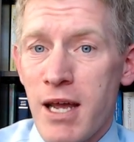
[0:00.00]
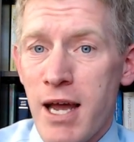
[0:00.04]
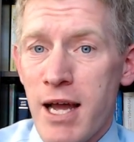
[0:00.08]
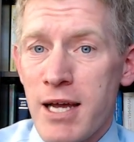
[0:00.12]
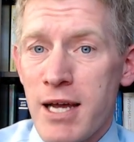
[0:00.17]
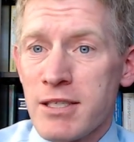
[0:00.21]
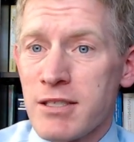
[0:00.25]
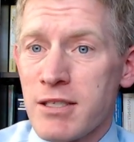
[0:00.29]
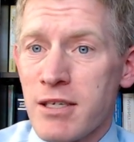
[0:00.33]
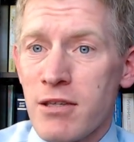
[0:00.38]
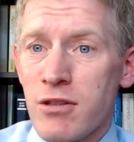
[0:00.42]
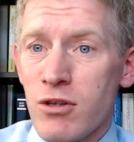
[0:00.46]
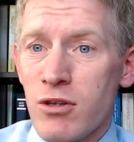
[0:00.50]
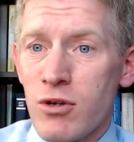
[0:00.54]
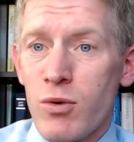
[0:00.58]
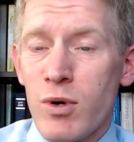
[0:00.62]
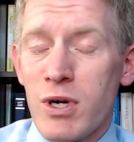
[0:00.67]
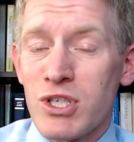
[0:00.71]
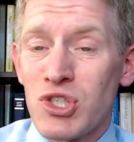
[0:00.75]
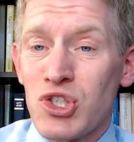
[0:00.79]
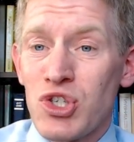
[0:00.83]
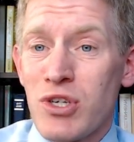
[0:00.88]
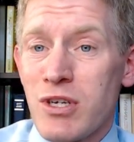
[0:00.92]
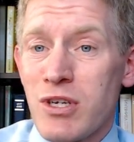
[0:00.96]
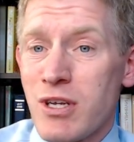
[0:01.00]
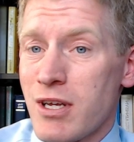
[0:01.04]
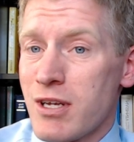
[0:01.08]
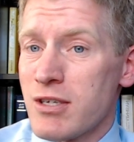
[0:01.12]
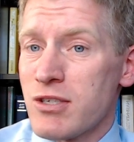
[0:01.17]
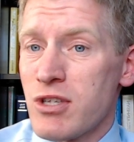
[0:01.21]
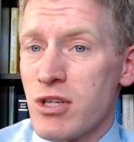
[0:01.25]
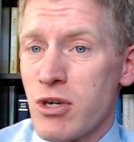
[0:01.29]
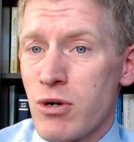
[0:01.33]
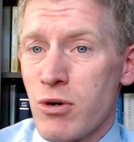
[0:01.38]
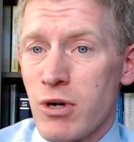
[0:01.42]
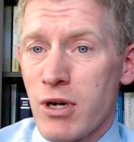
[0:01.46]
asking the question,
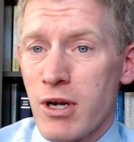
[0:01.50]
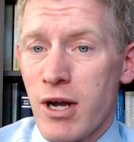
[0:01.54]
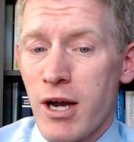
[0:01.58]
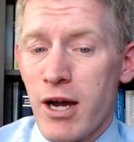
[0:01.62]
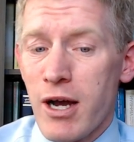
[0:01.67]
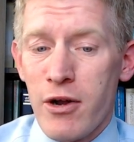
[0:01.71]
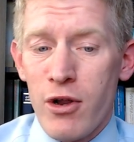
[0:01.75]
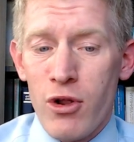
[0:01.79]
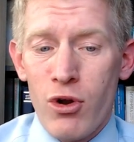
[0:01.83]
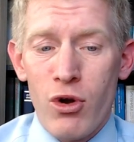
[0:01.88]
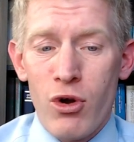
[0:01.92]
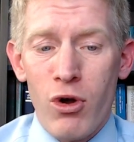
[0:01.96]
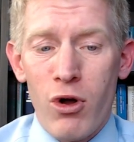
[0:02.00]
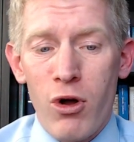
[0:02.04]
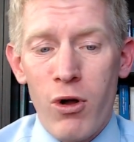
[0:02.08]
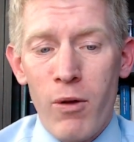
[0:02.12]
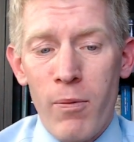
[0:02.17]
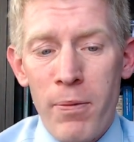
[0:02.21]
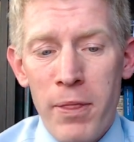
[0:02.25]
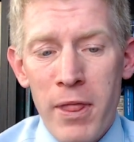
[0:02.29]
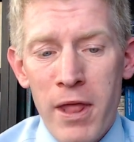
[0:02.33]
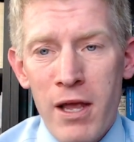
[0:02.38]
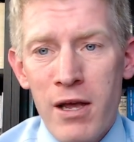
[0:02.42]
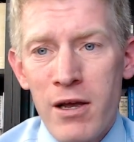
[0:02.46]
is there a God at all?